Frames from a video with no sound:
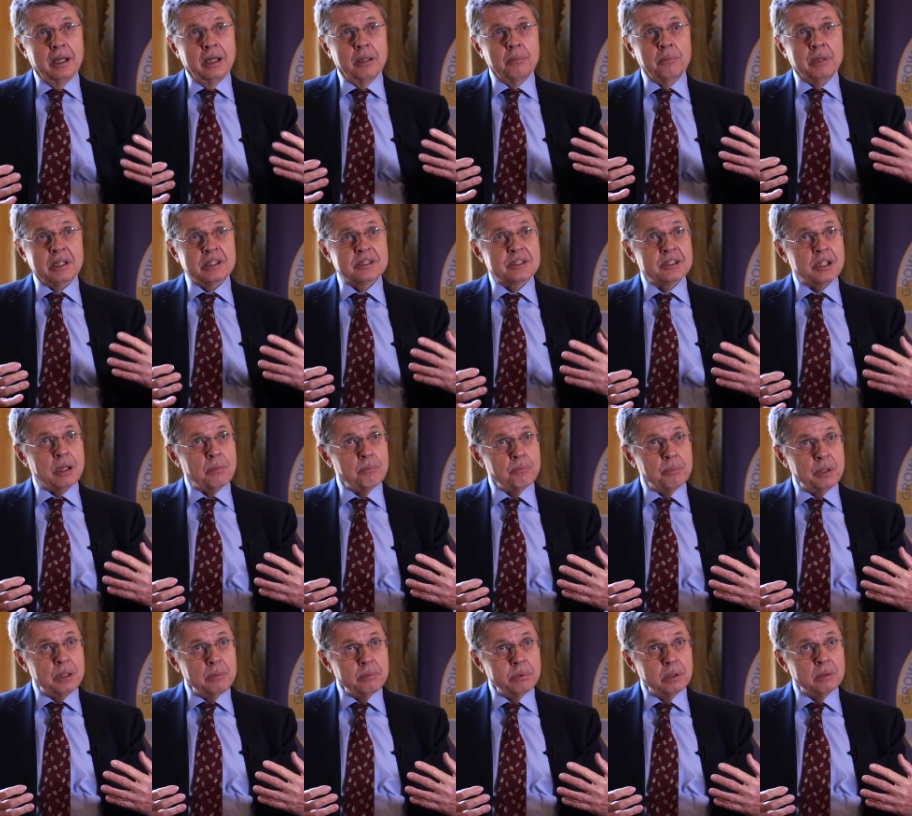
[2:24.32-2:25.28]
But some
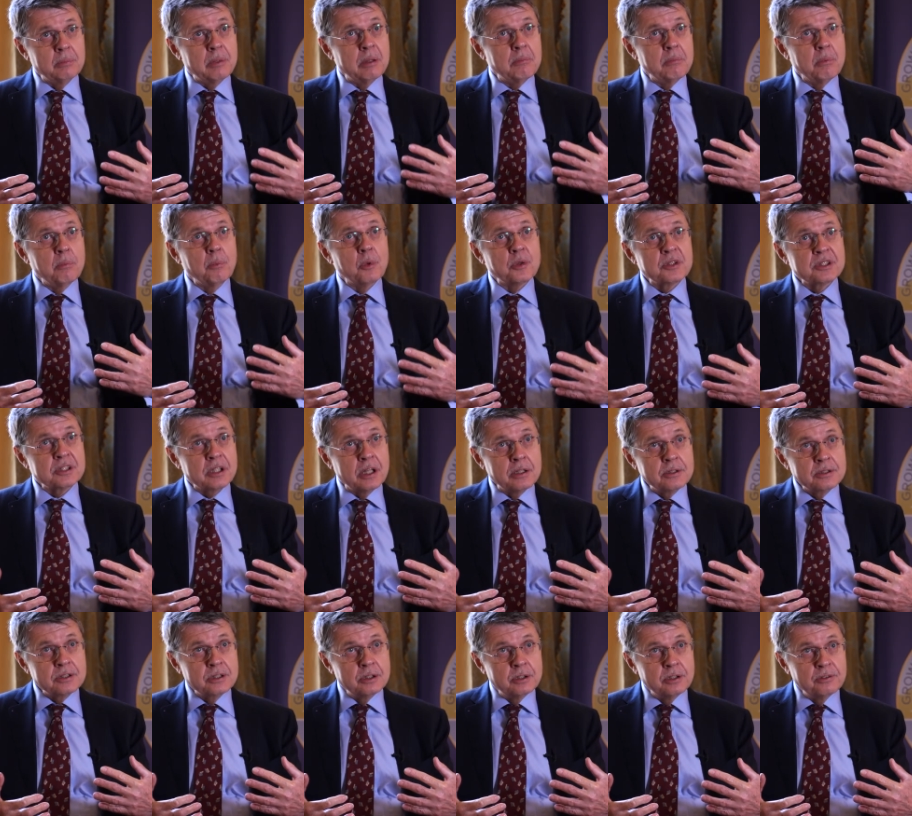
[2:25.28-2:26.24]
people may be more
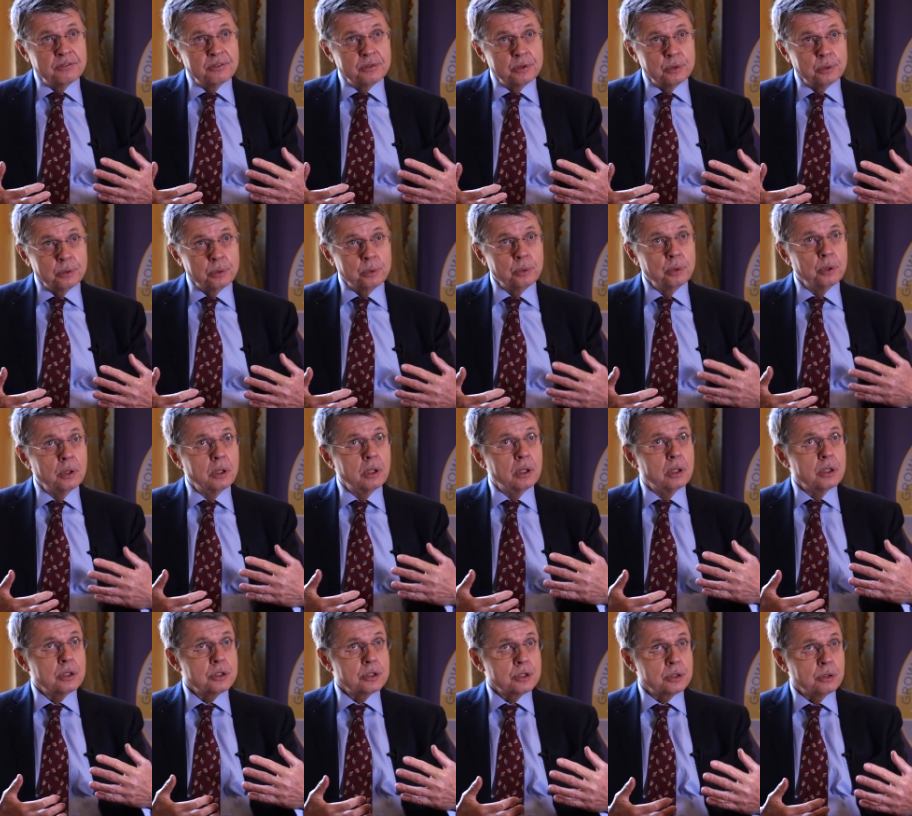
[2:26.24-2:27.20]
sensitive to
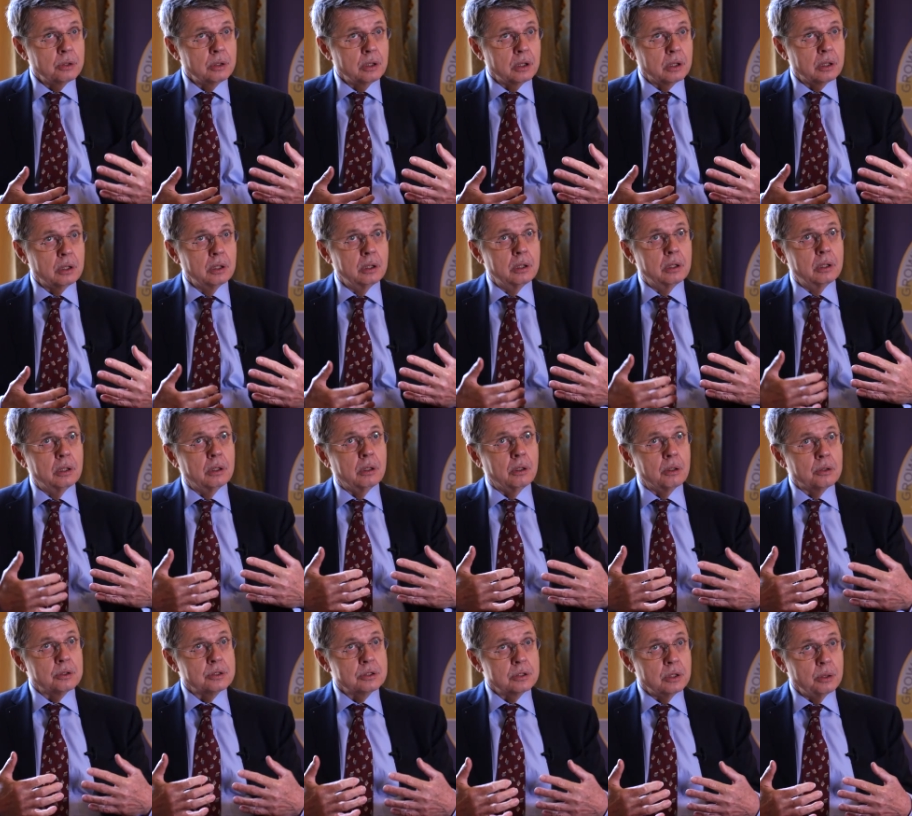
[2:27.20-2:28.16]
sugar
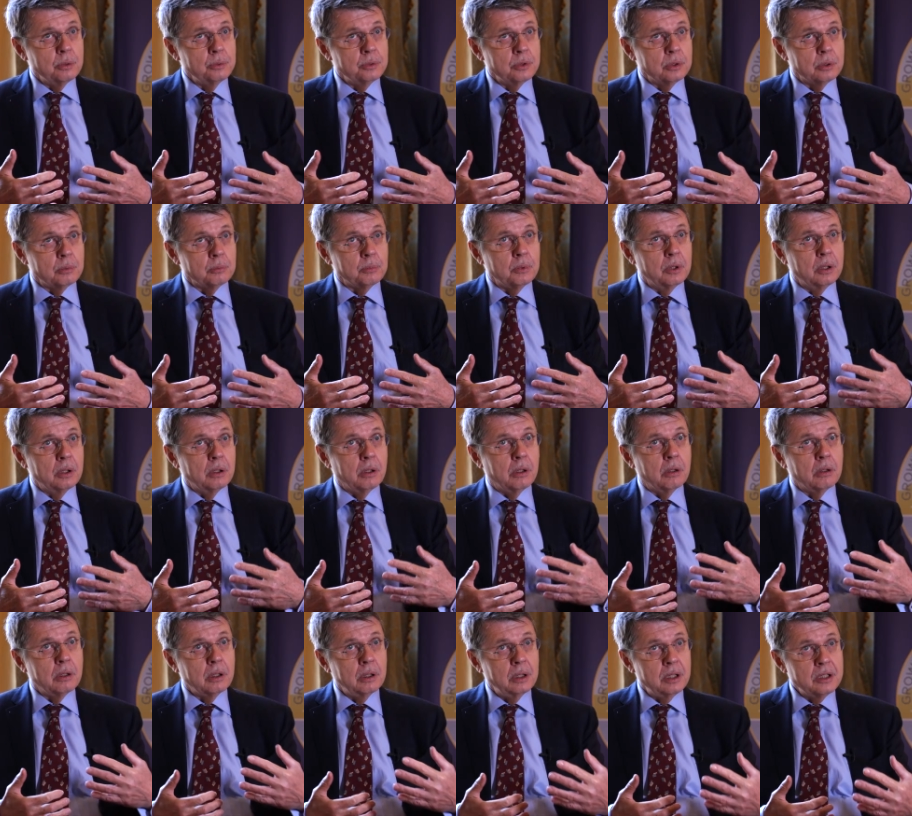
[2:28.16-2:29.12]
or sodium
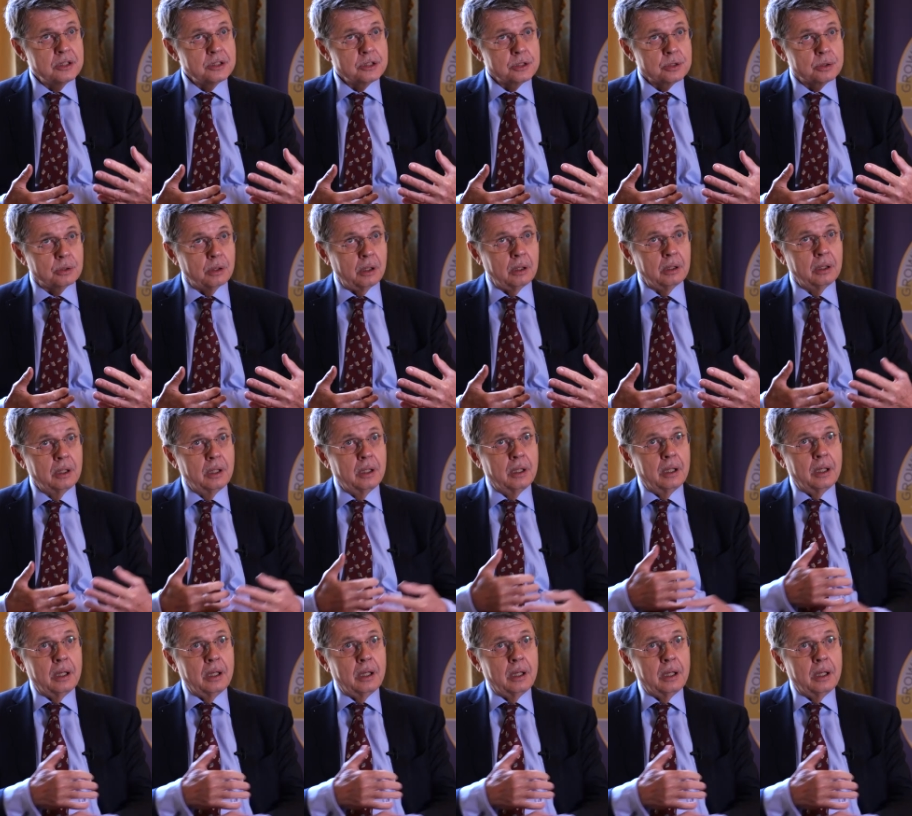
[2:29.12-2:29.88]
or cholesterol,